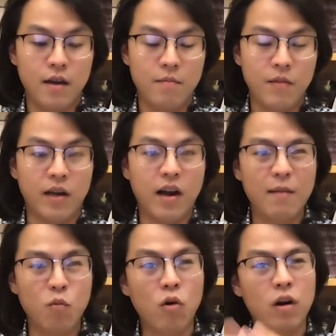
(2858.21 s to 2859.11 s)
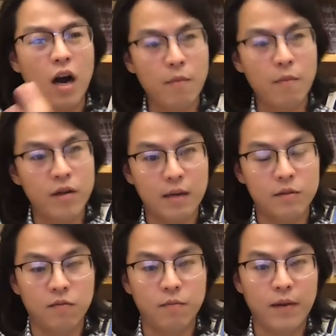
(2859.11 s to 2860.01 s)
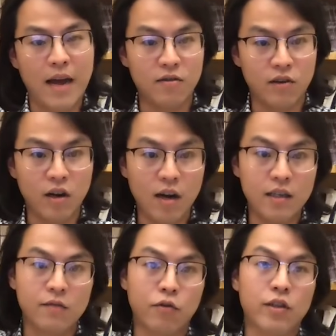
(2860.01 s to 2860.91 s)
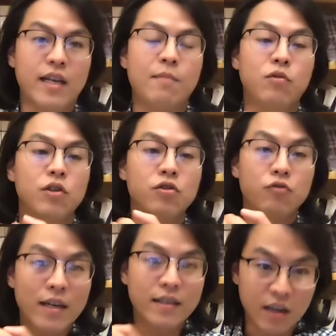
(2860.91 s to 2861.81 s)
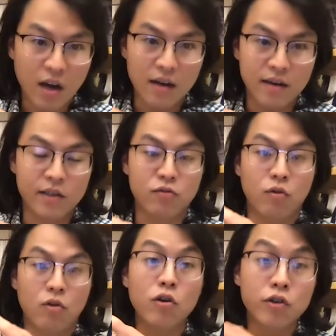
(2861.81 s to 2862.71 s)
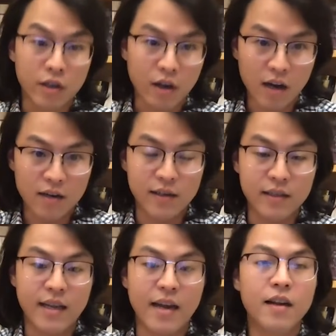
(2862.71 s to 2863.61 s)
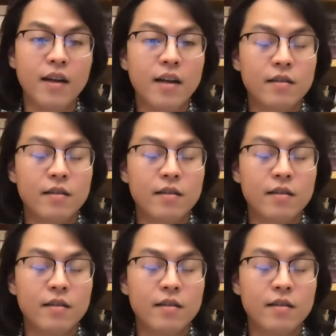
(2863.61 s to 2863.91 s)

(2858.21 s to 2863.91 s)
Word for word: um, the kind, more common types of bladder incontinence for example stress incontinence or urge incontinence that